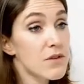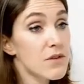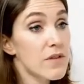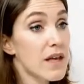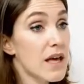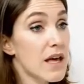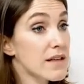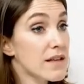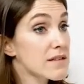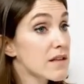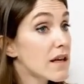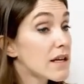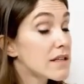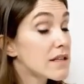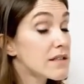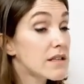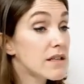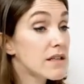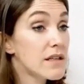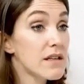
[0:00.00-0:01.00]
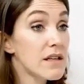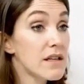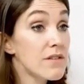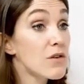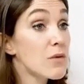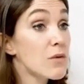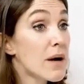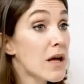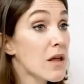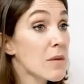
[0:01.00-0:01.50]
So the anxiety can
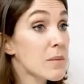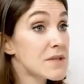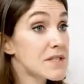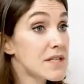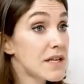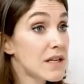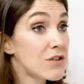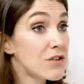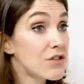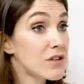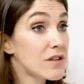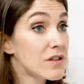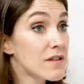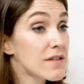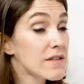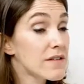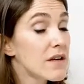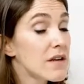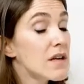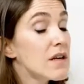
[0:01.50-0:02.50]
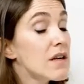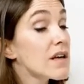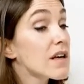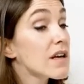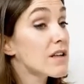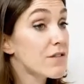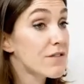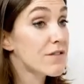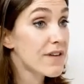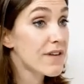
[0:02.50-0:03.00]
give you palpitations,
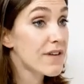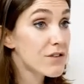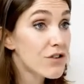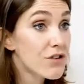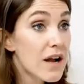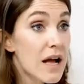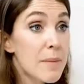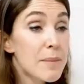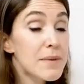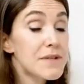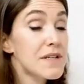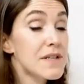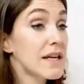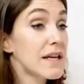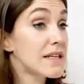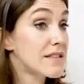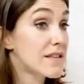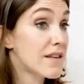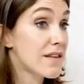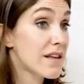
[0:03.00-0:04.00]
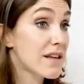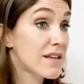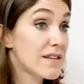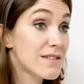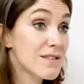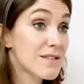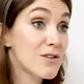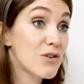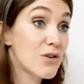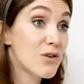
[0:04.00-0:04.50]
can affect your appetite and
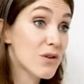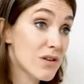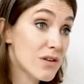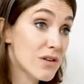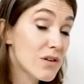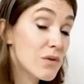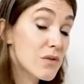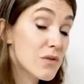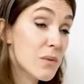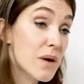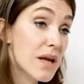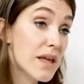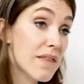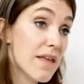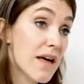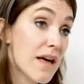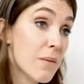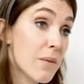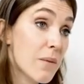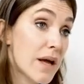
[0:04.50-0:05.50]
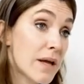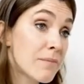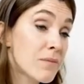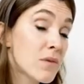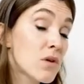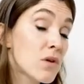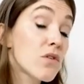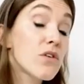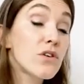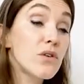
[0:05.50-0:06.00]
things, and you can lose weight that way,
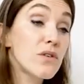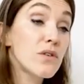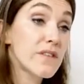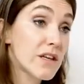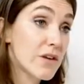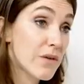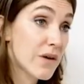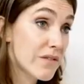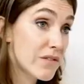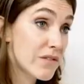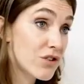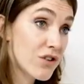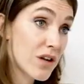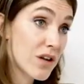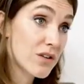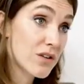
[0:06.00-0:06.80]
although you say you haven't